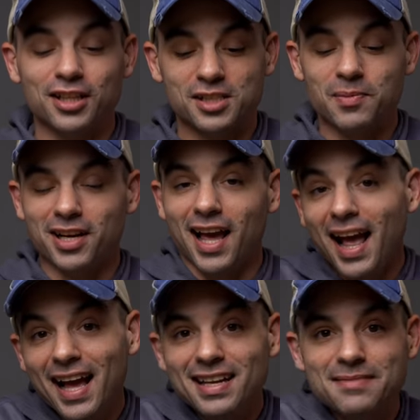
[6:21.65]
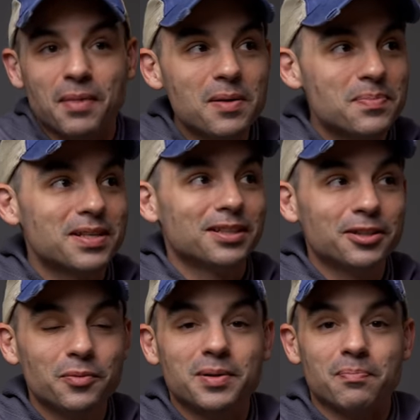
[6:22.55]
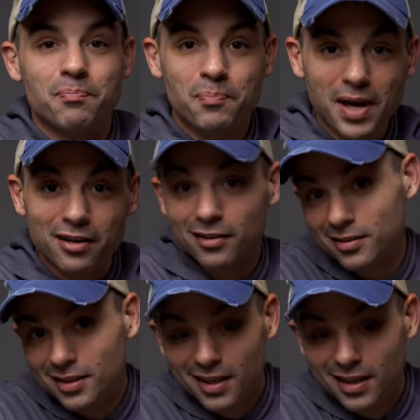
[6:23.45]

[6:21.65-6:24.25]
less money. And it might be a little bit better